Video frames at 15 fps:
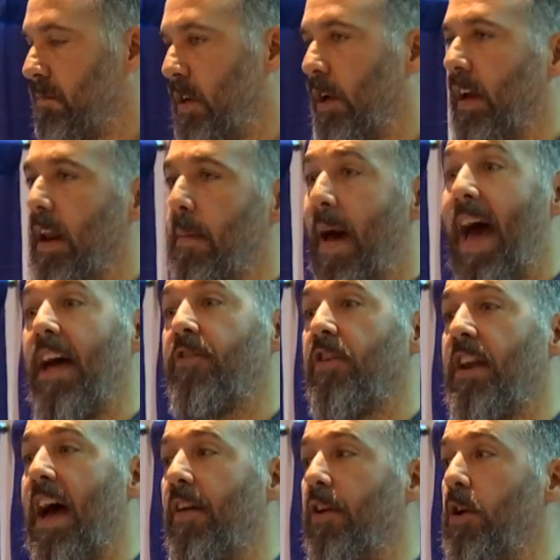You can
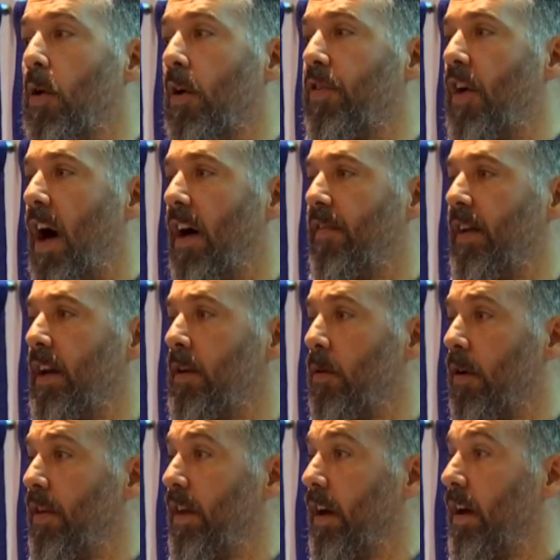imagine now the North Oven
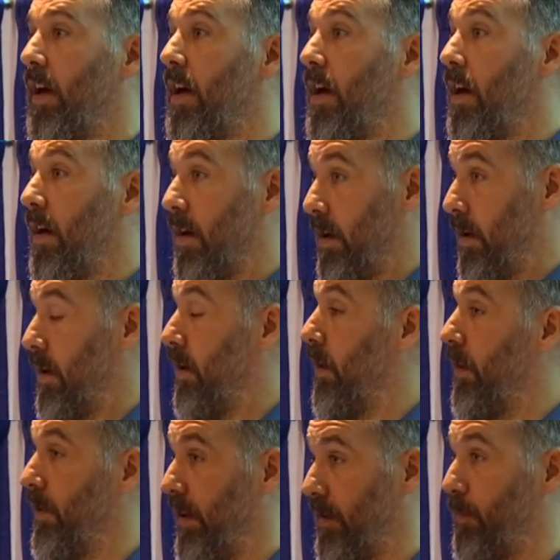or
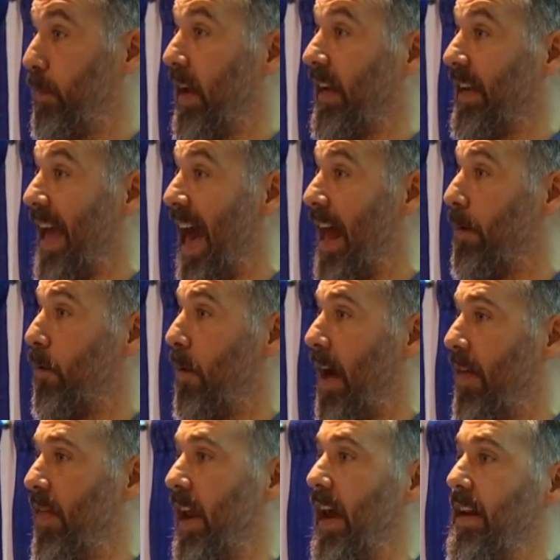this big
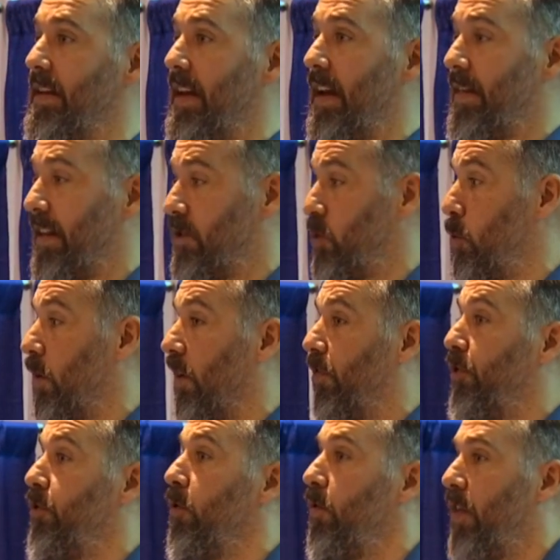catamaran that I did that's doing a
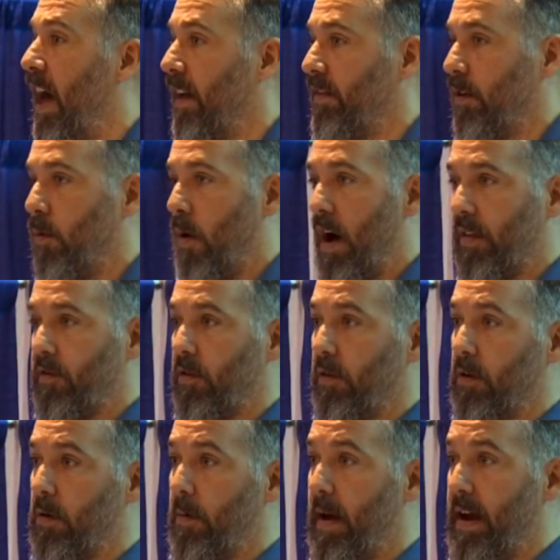2,000 watt
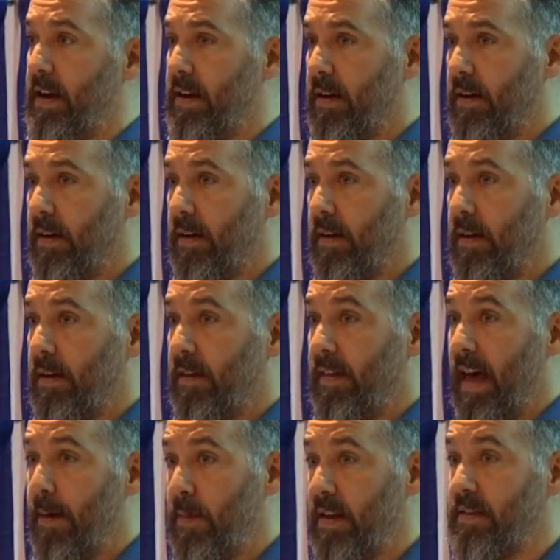solar array.
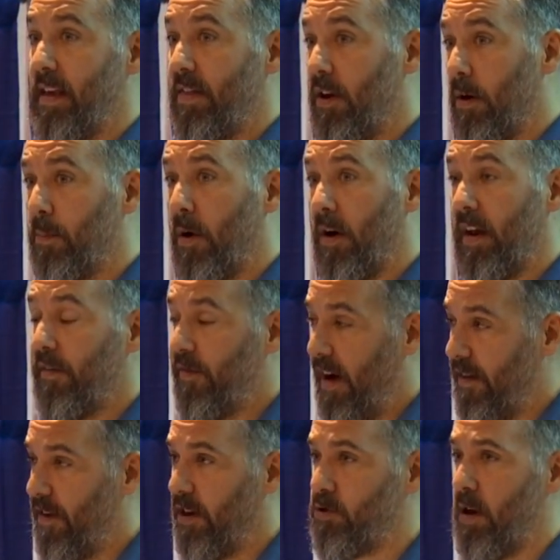That means that they're burning
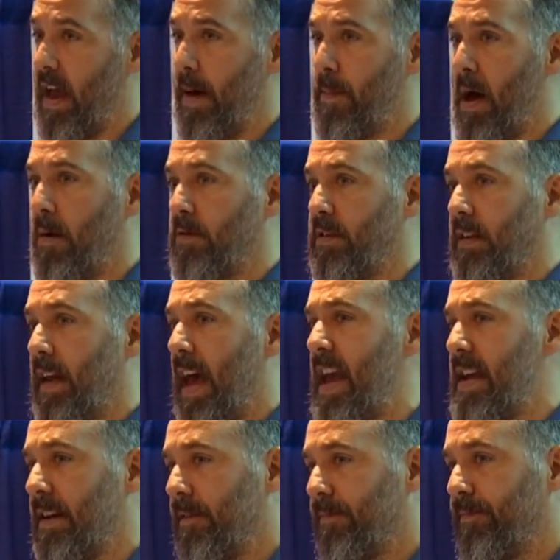500 amp hours a day.